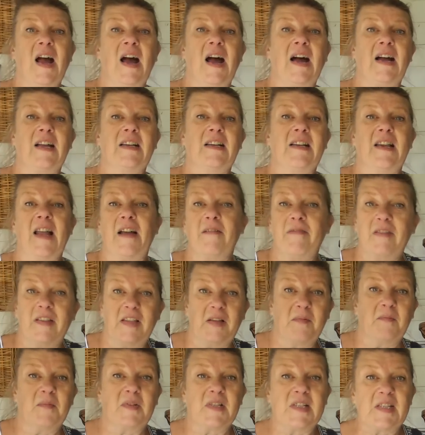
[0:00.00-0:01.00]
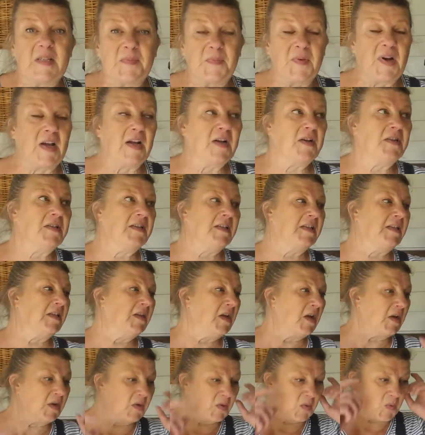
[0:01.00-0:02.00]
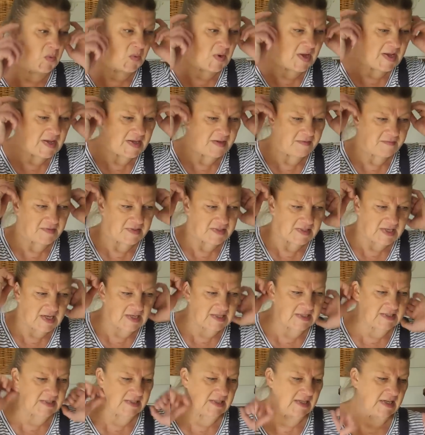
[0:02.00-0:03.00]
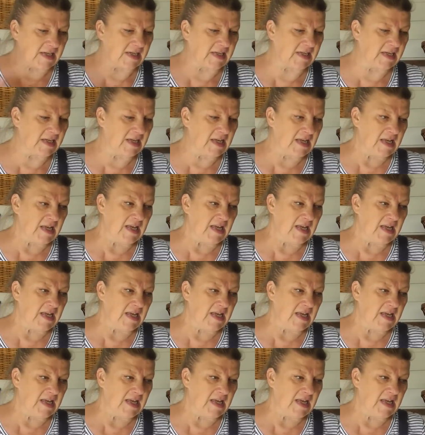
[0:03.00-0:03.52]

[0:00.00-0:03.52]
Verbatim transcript: and everything was sprouting, great, fantastic.